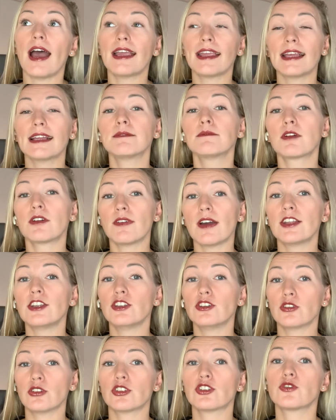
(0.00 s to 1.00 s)
can provide the
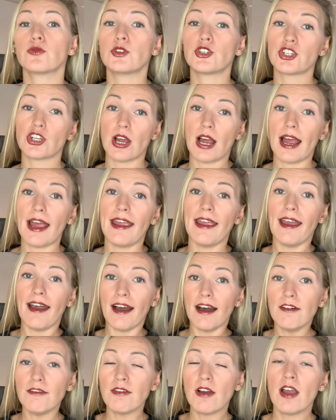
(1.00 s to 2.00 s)
knowledge which I
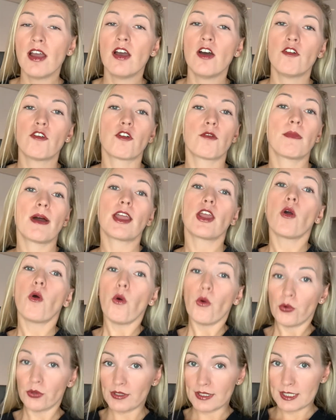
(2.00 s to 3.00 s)
have from my
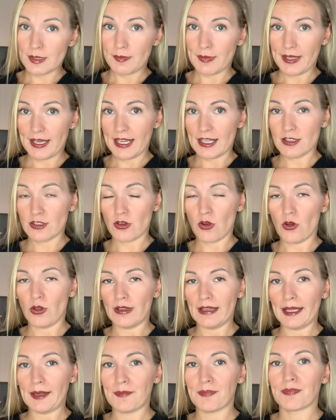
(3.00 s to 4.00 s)
own experience only.